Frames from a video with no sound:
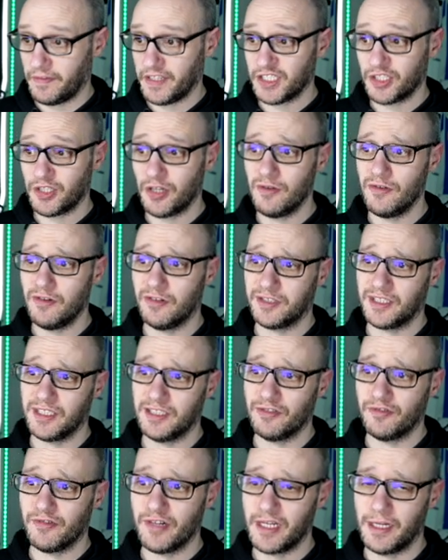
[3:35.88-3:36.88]
So that's two
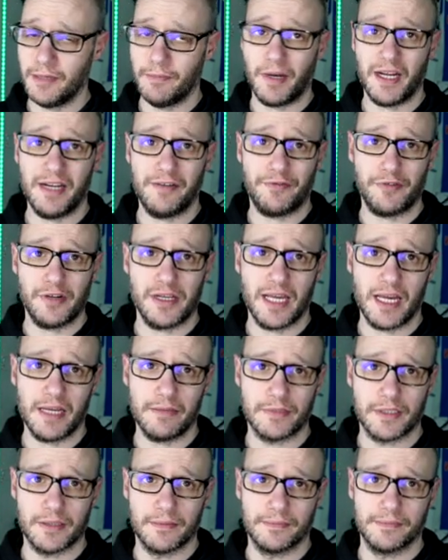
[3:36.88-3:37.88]
losses already, played three
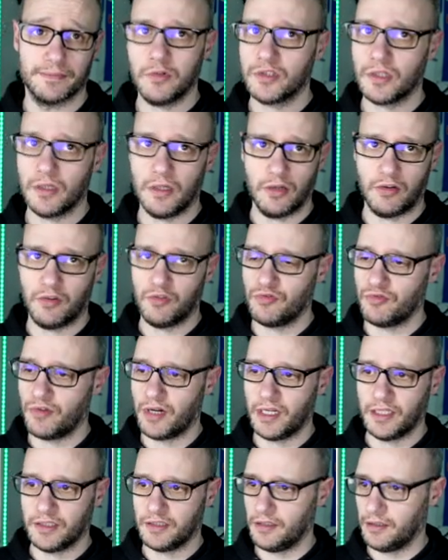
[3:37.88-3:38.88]
games. wasn't a
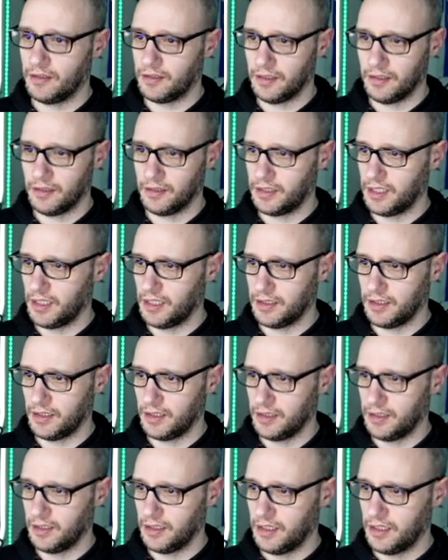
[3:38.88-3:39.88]
great start to a
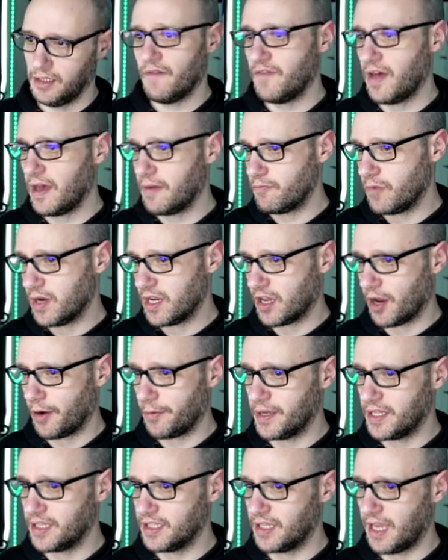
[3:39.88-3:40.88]
season. And then we
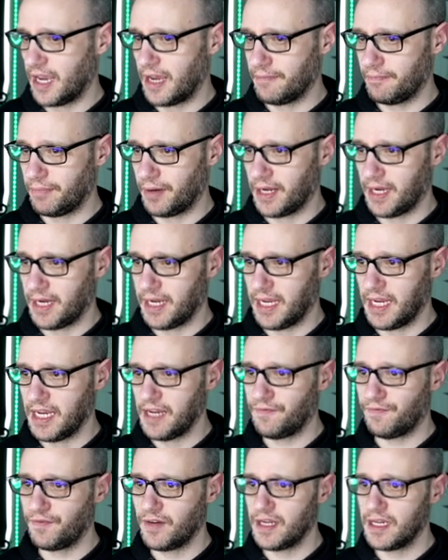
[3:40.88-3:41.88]
go in and play
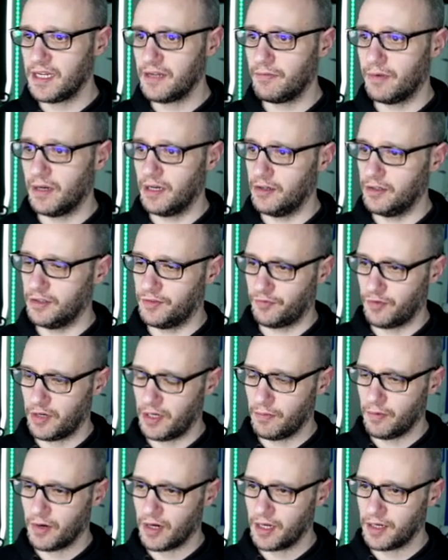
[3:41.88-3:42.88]
Ifley, we lose
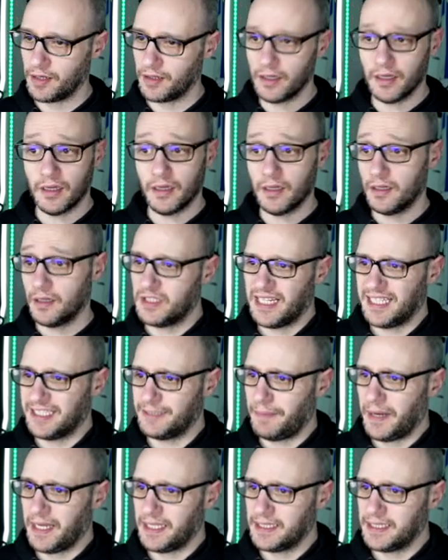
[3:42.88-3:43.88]
3 1 was
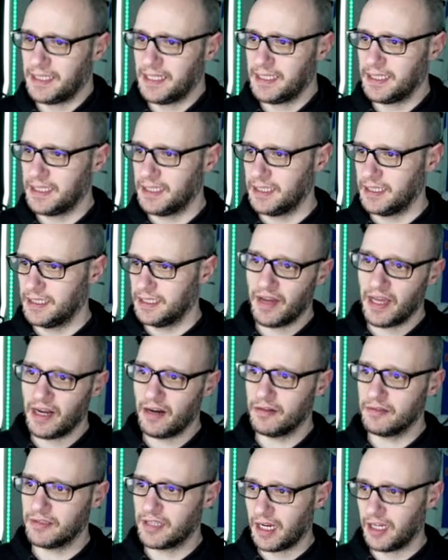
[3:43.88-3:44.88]
expected. And
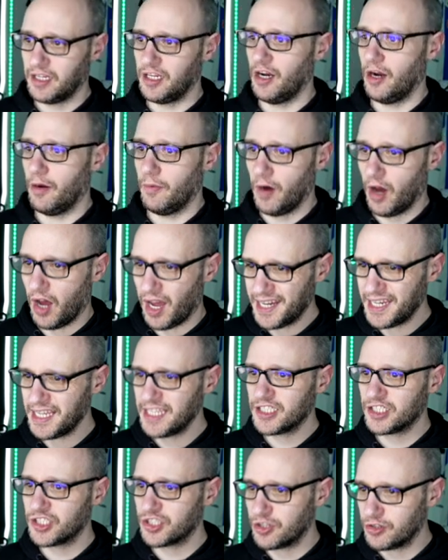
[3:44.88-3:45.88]
then I was like, you know what? I
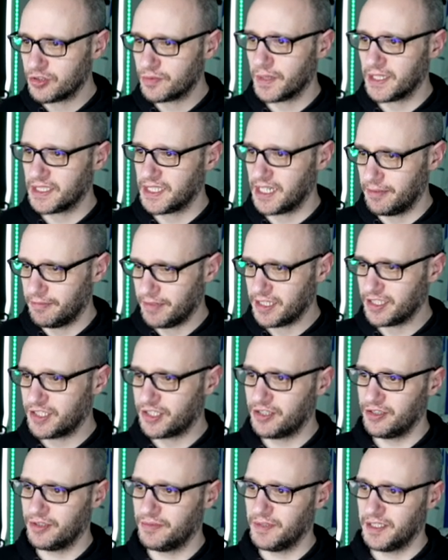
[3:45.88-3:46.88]
need to choose my team. I need
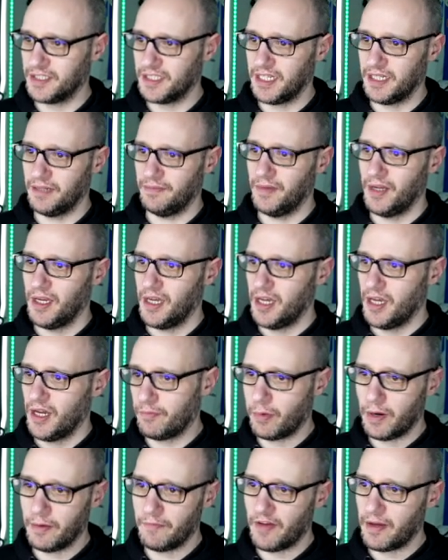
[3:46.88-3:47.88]
to choose my team.
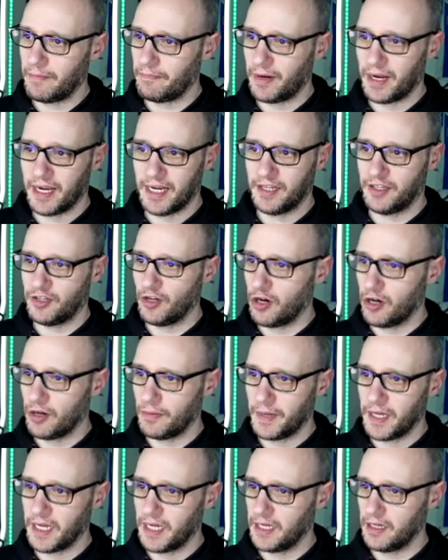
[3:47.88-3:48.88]
We then played
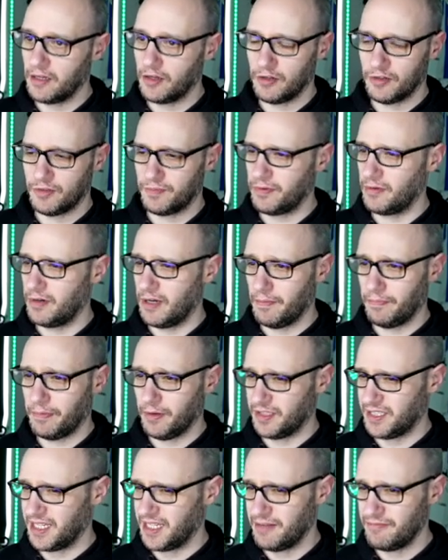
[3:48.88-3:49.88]
Derby, who's probably a
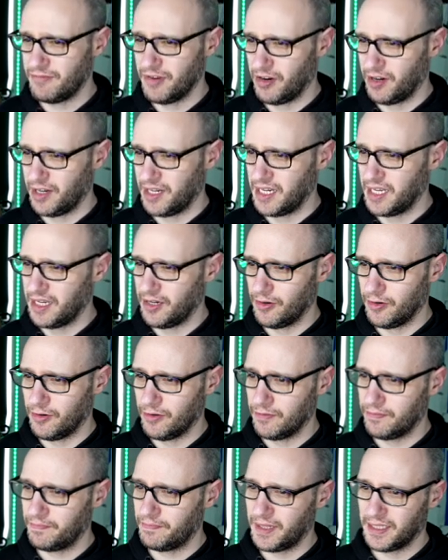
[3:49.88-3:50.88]
bot team, 9
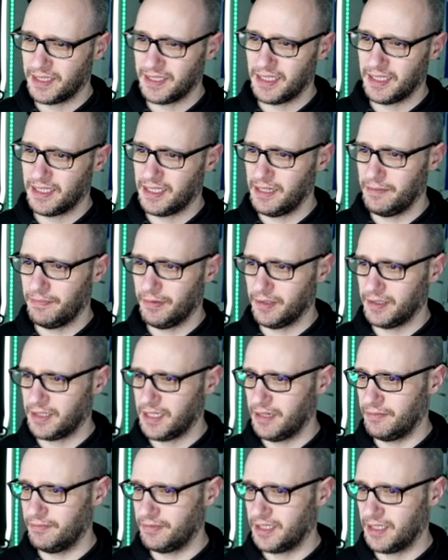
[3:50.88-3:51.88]
0. Best City, bot
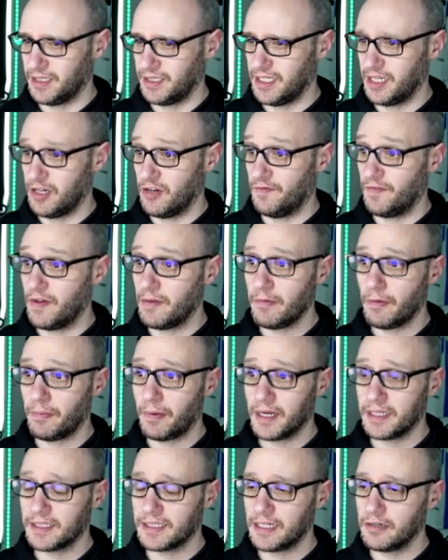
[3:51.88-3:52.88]
team, 6 0. Then we
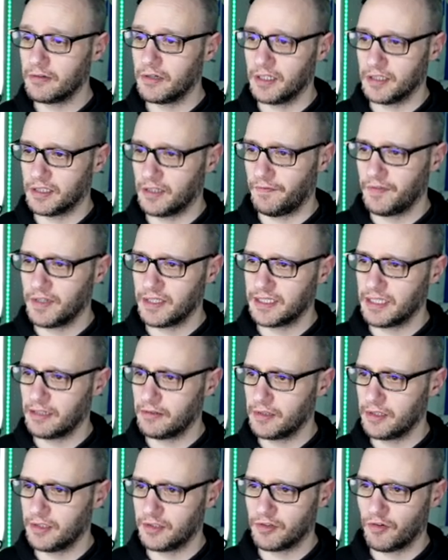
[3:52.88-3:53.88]
played Selhurst. I think
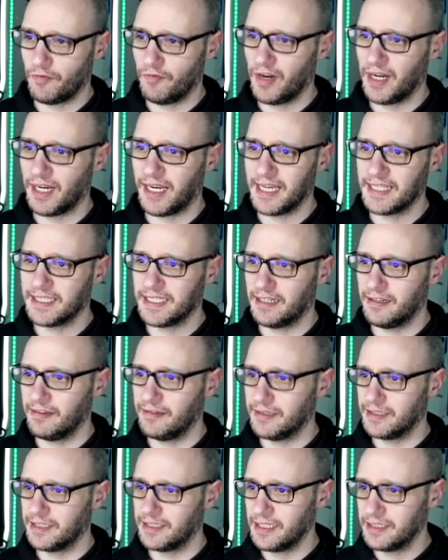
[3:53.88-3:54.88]
Selhurst got relegated
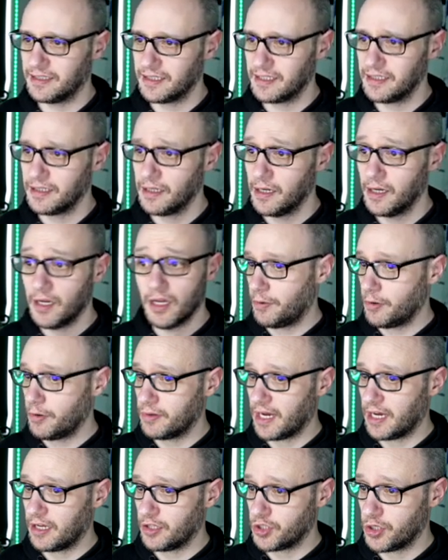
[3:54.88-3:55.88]
last season,
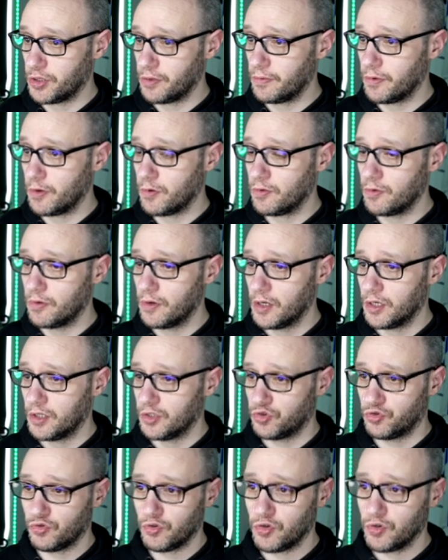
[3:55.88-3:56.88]
pulled out a 2 all
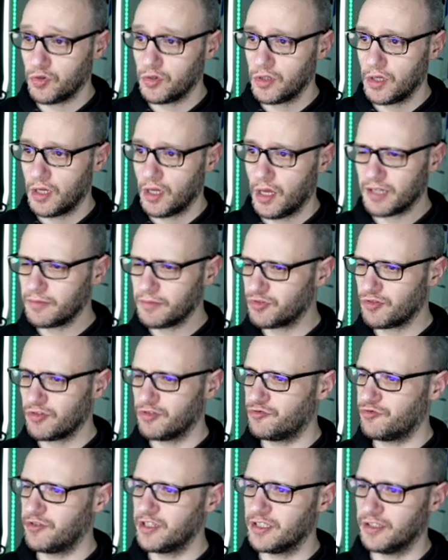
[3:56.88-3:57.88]
draw. Some
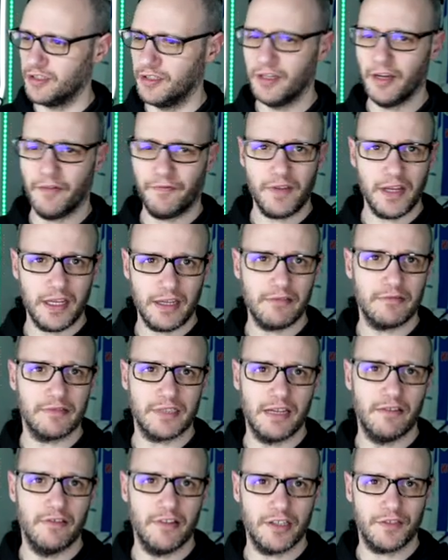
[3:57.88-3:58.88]
strange reason. I think it
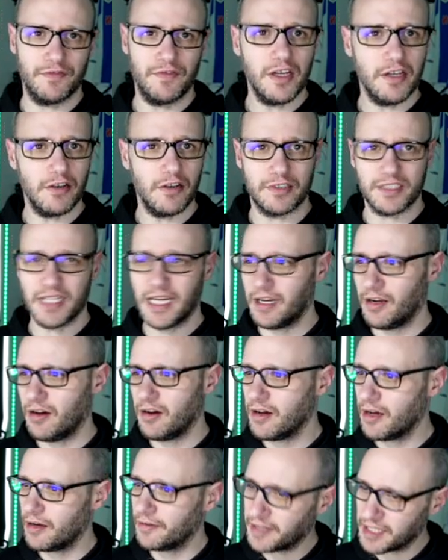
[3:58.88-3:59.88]
was in the last video. I was saying,
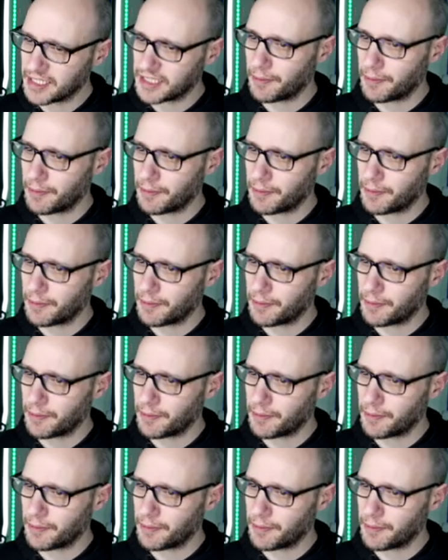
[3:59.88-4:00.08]
oh, I'm